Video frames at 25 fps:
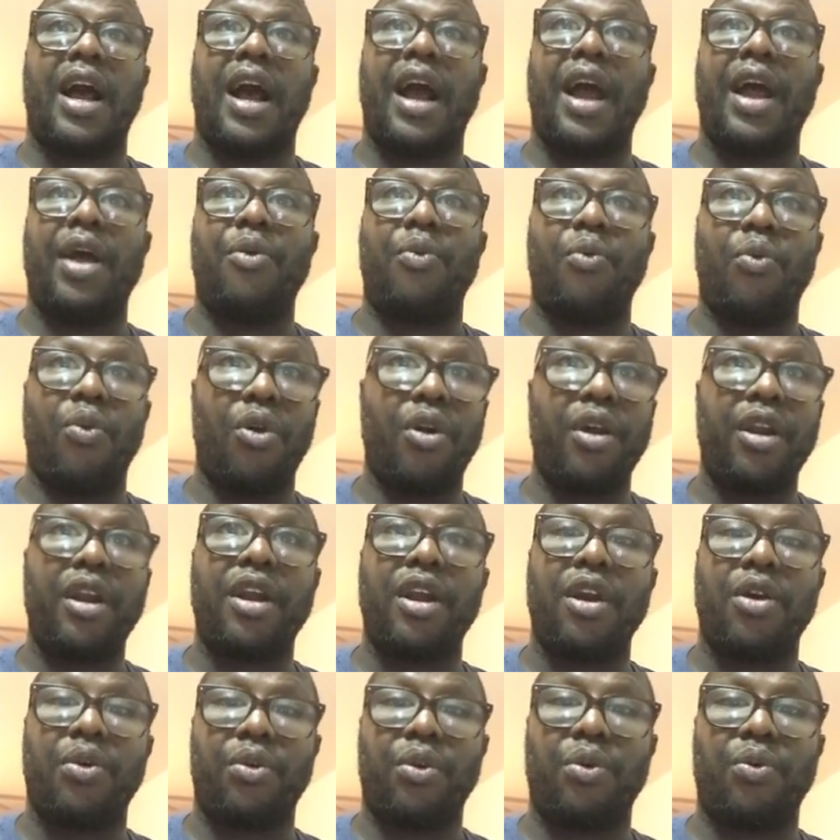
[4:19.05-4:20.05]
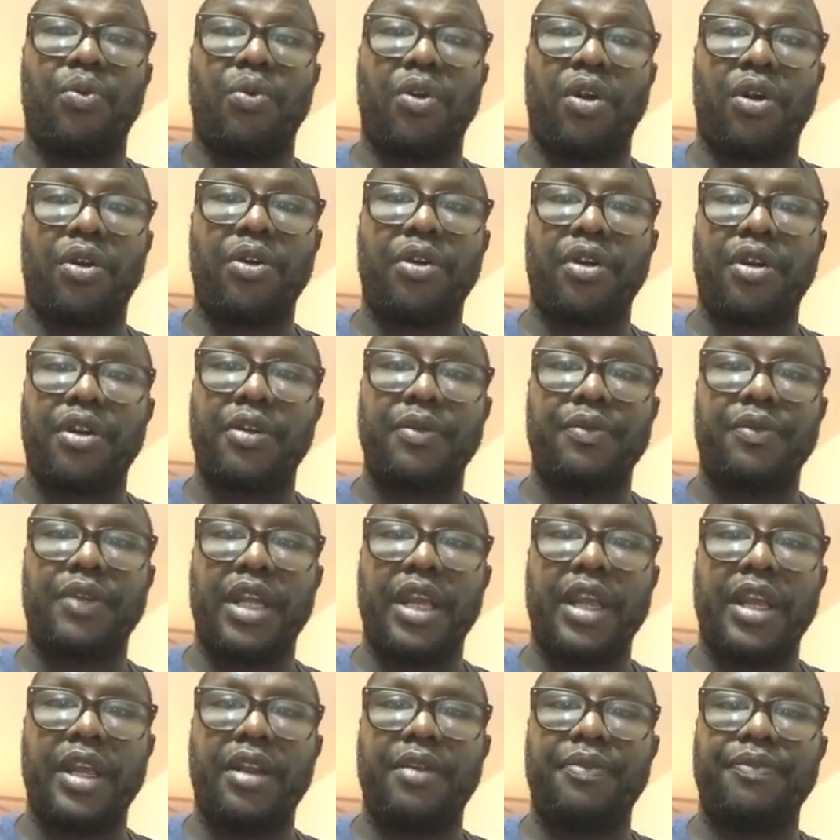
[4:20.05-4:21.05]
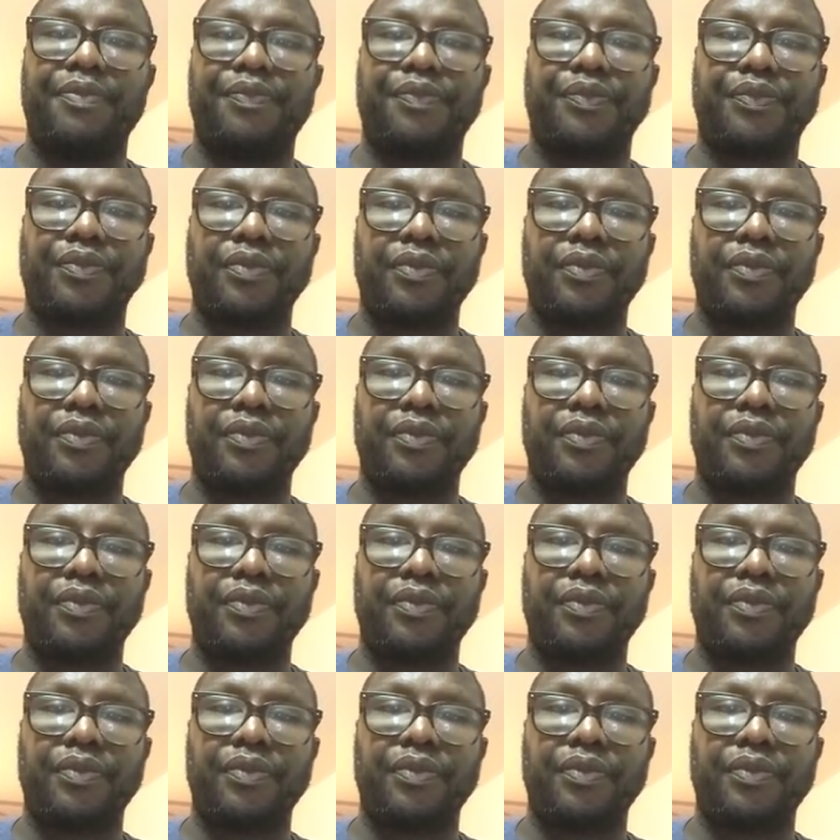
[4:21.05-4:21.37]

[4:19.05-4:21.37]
I want to go to work, and